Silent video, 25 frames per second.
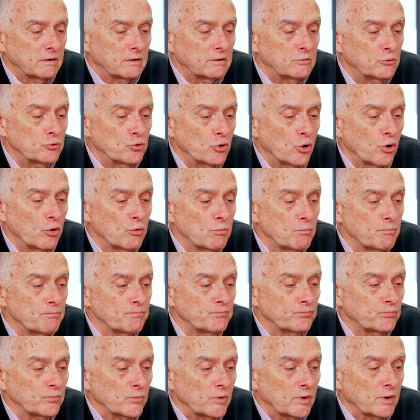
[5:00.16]
in Drôme,
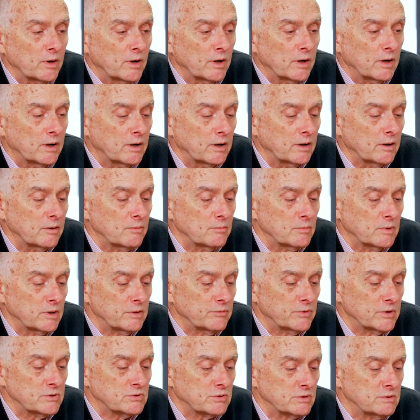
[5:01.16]

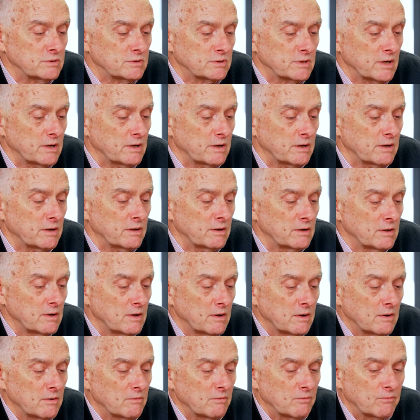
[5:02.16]
and this is their
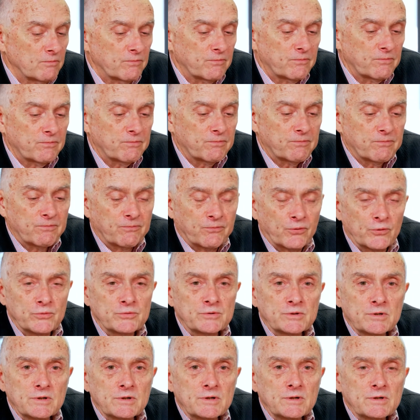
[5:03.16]

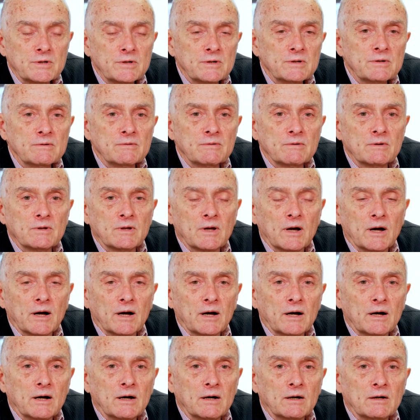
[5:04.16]
fruity,
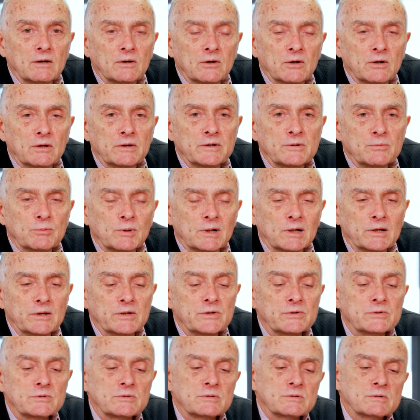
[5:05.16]
early
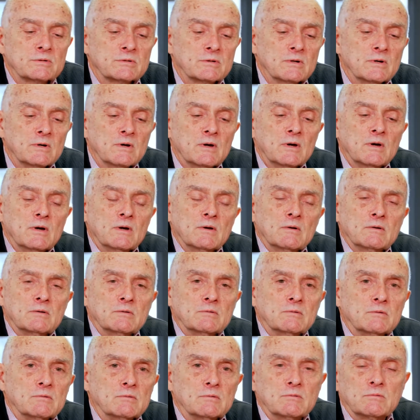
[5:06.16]
release
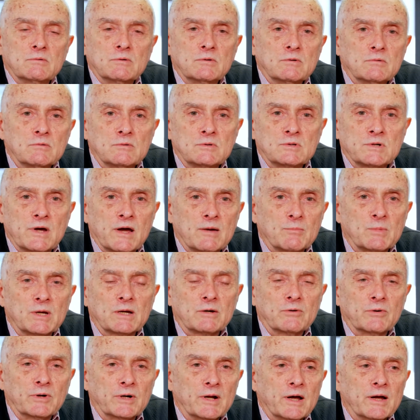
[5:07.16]
jammy
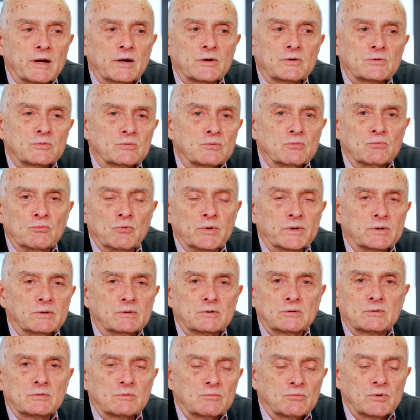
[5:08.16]
Grenache,
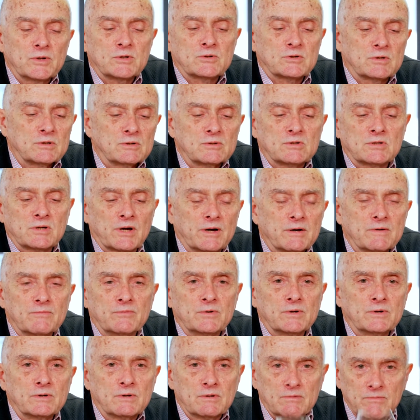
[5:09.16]
rich and
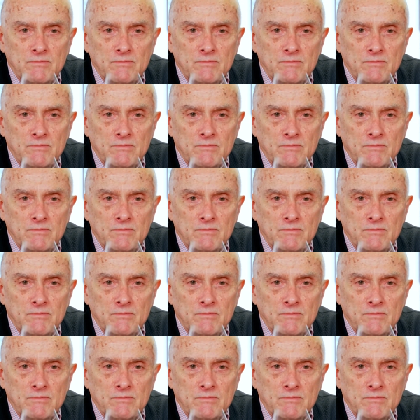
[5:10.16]
savoury